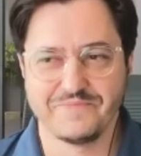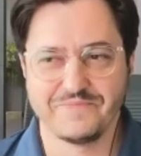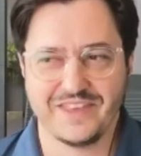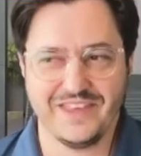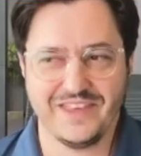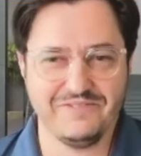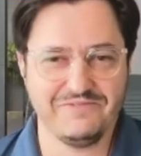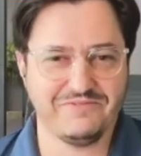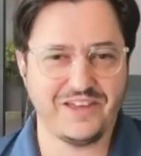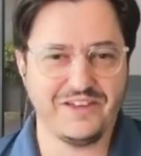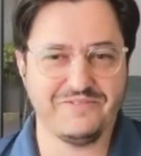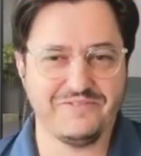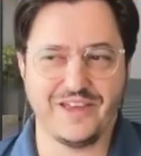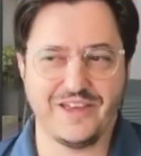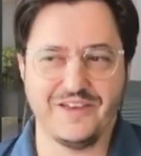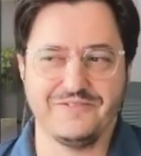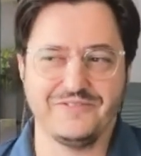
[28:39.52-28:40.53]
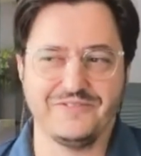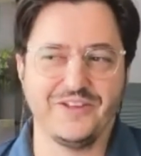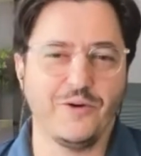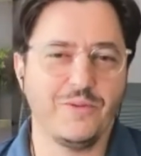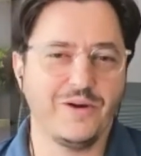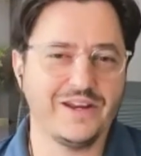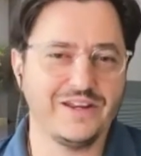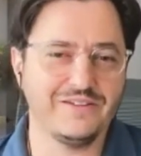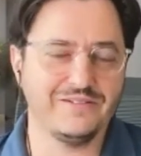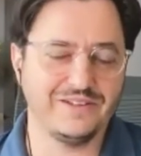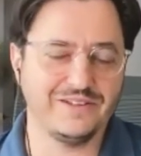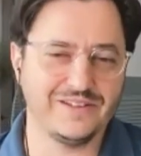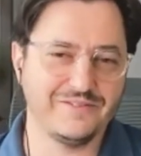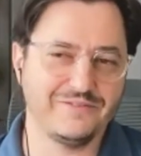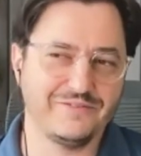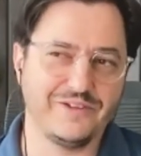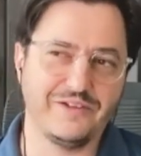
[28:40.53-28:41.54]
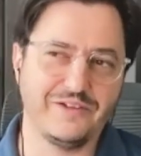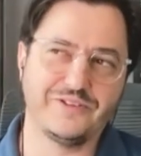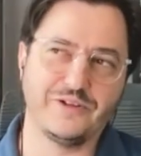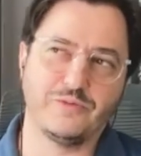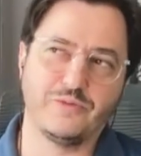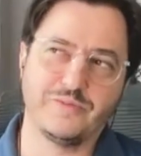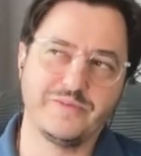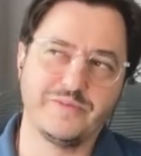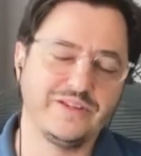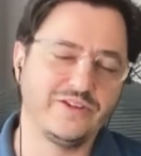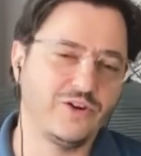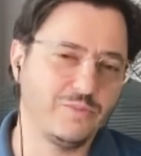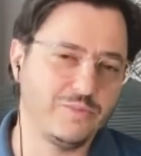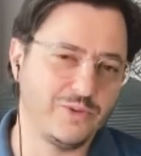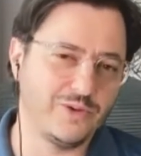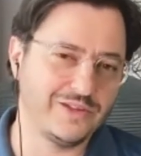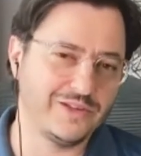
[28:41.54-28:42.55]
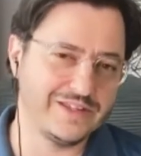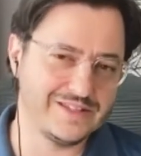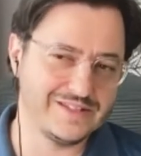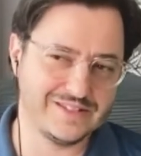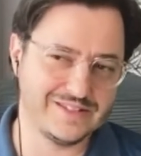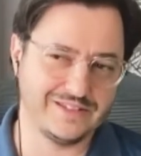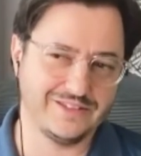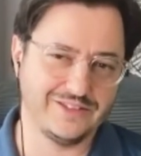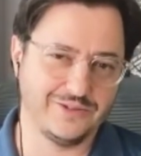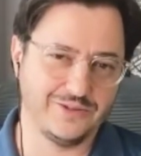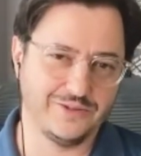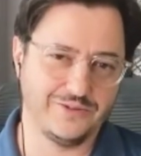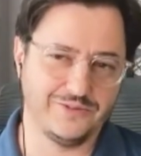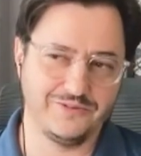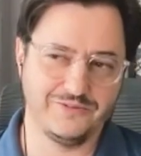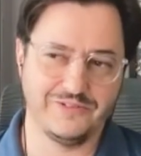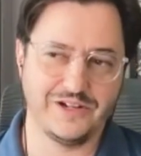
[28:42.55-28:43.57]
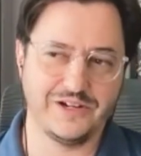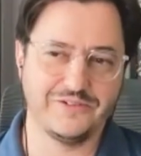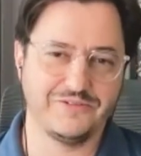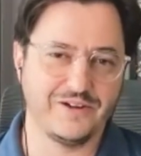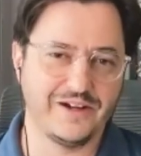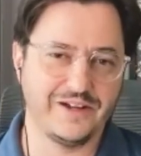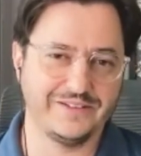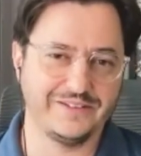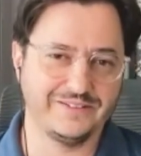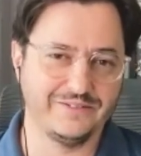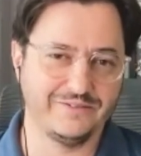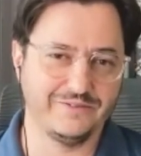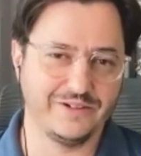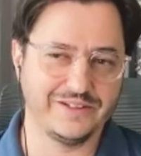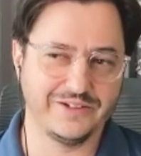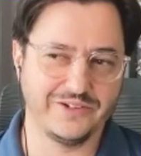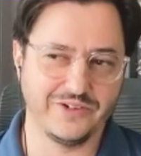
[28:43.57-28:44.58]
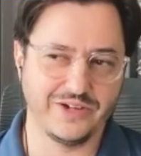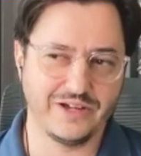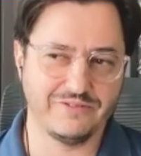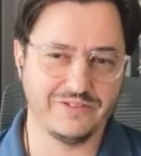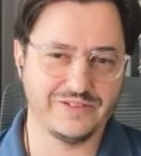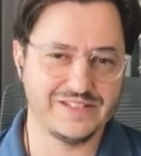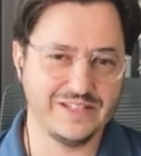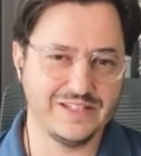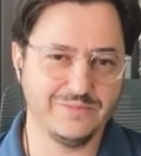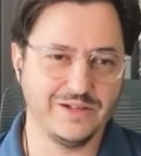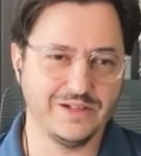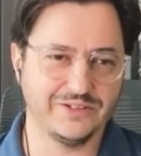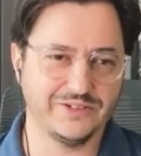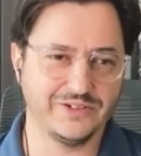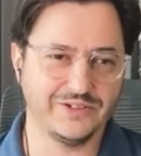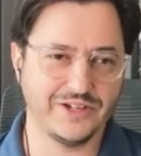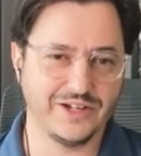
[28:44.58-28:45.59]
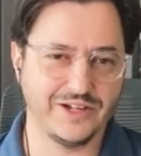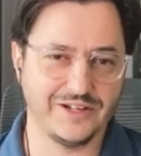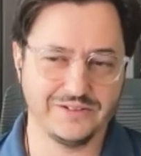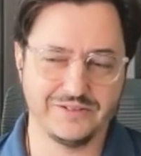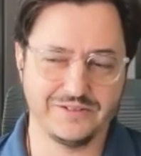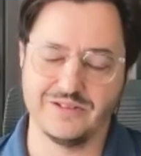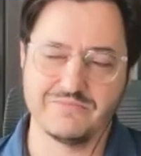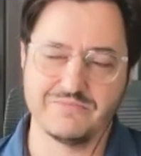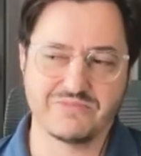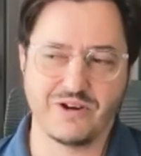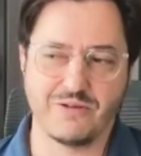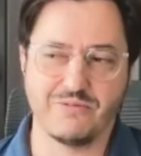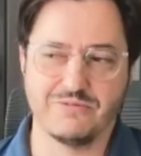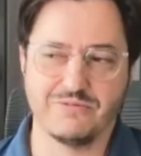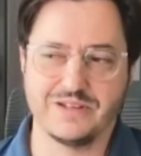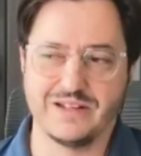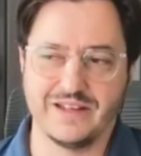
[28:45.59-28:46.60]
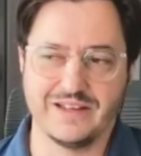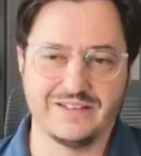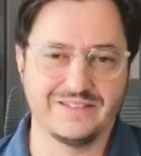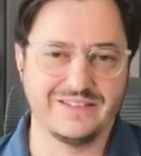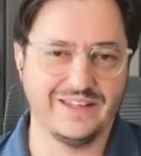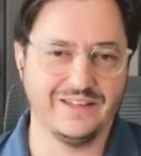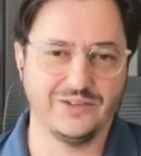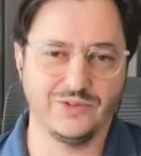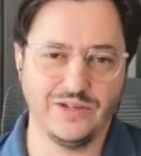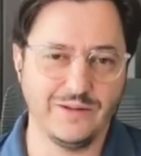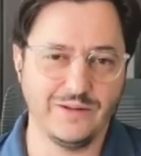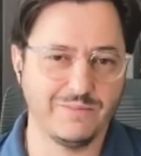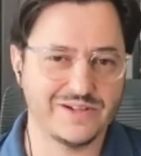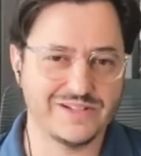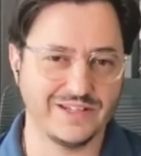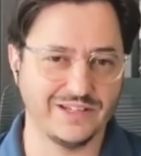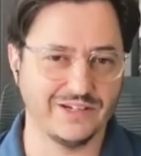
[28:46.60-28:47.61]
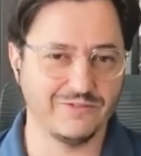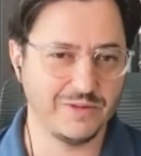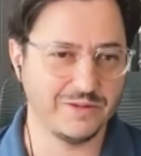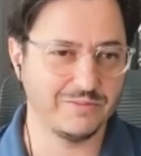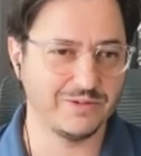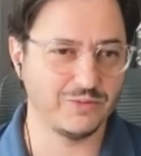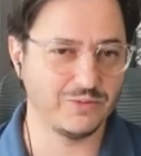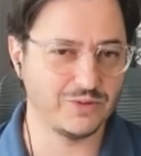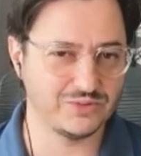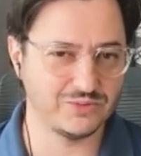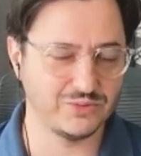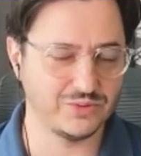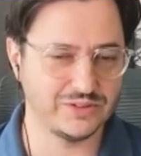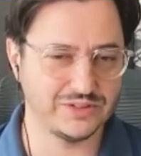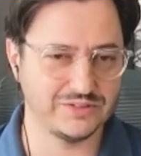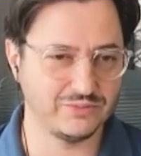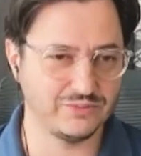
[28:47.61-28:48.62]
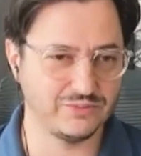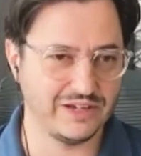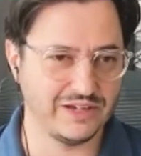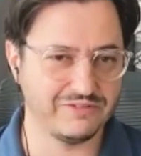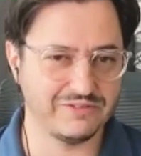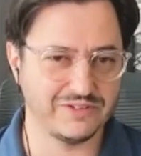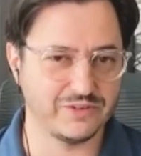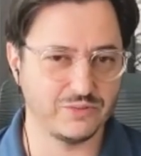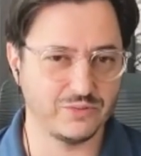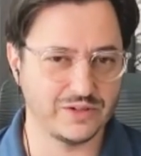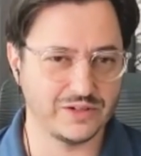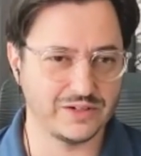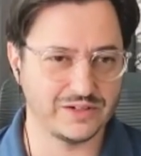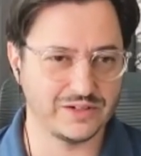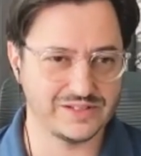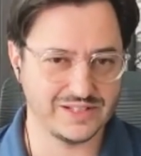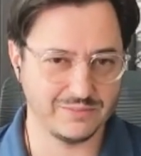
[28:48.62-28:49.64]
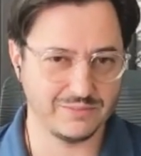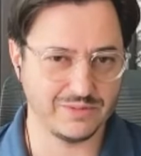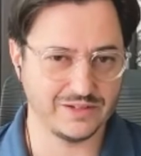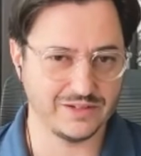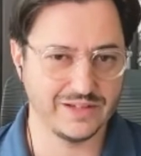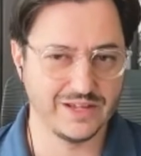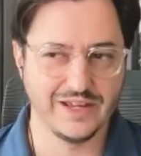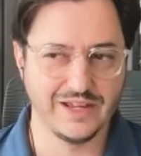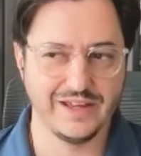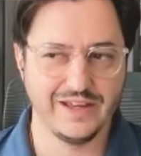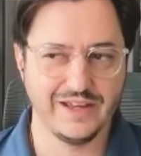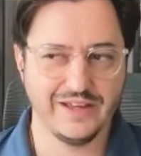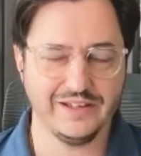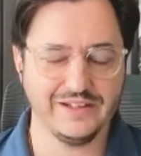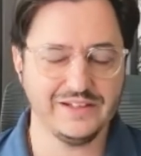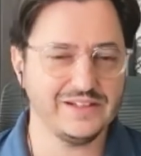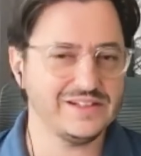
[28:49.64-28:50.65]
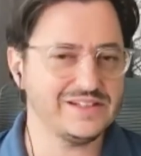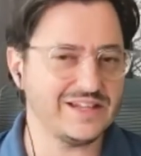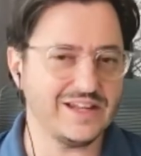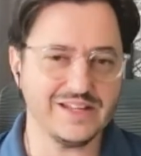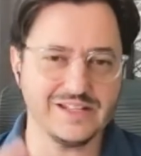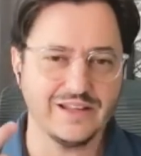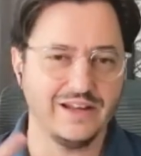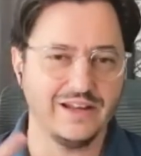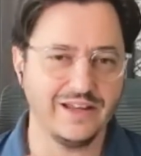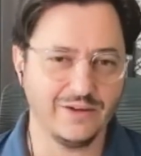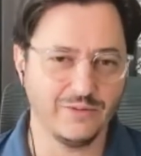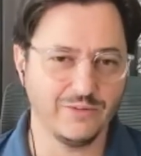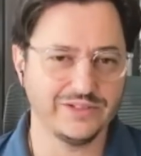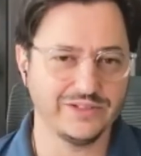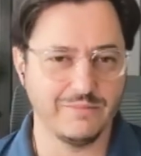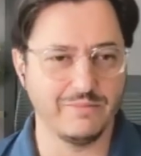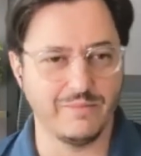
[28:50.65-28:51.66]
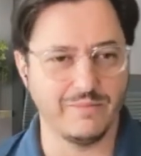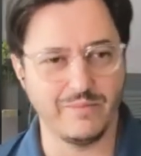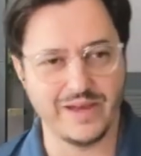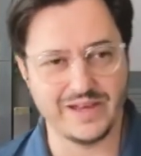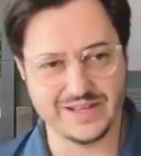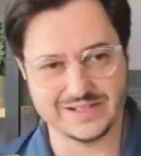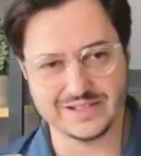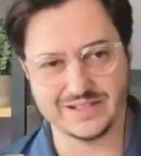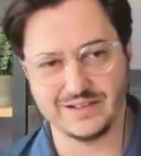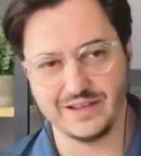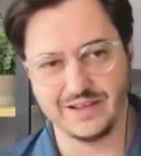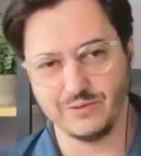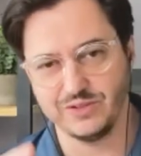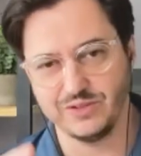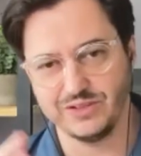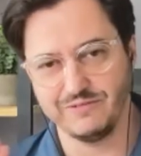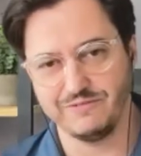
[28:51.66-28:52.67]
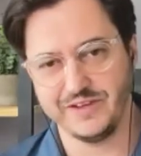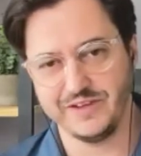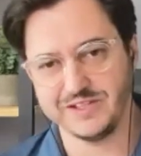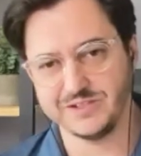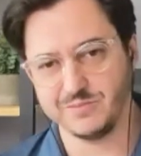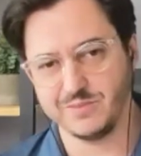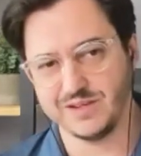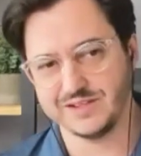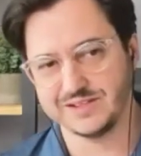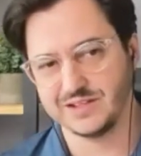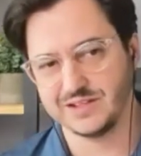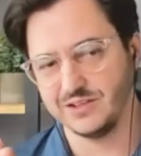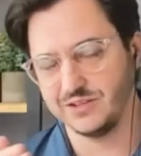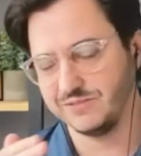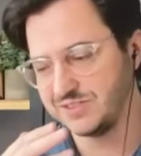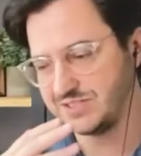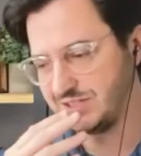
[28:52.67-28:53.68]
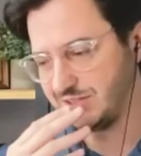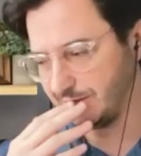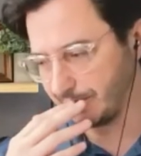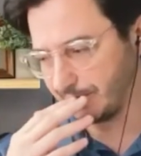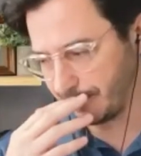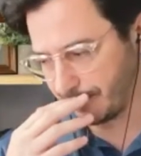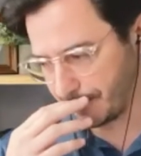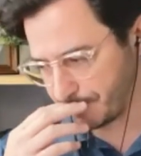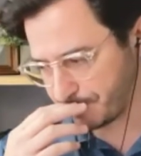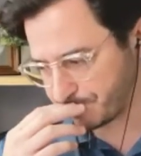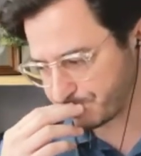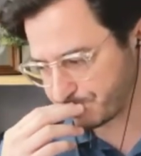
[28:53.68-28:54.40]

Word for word: if if if nobody if if there would be no police to verify whether you have a seatbelt or not probably like 10 20% of people would would ever wear a seatbelt and it's like like with the mask like with the face mask you've seen um